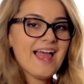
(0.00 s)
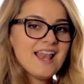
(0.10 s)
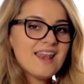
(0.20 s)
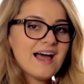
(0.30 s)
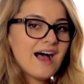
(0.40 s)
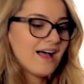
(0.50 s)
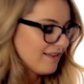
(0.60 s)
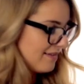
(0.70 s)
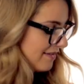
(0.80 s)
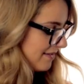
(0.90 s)
elle
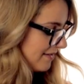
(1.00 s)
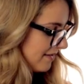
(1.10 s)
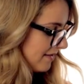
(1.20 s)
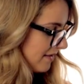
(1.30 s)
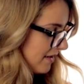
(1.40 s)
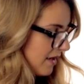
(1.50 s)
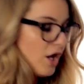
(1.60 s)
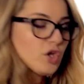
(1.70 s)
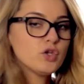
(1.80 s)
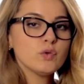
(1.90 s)
a,
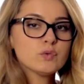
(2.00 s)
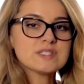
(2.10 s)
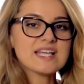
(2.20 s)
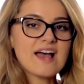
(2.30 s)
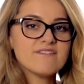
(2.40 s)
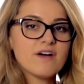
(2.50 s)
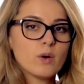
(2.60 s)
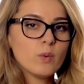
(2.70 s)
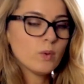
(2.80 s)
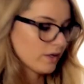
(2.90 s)
nous
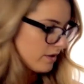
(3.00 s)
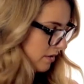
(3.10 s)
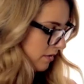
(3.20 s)
avons,